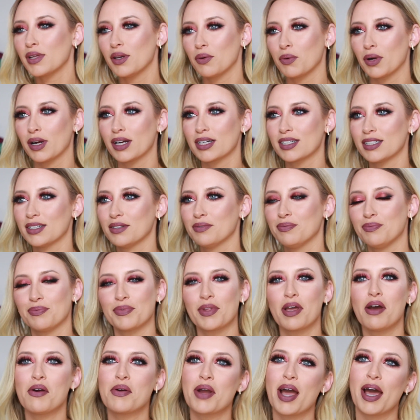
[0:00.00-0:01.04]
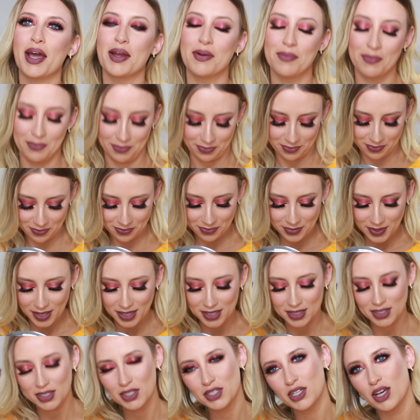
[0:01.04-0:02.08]
It worked. Okay,
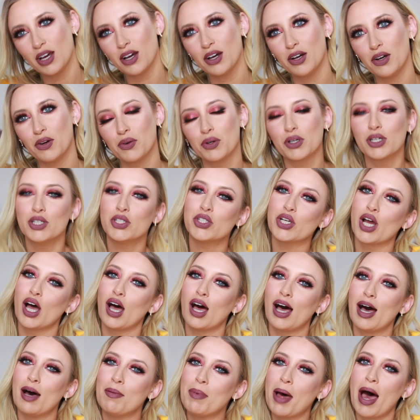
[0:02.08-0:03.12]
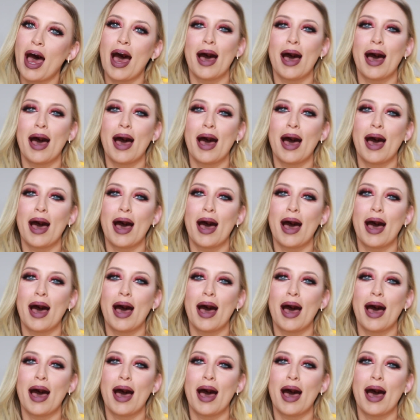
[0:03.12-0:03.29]
so good job,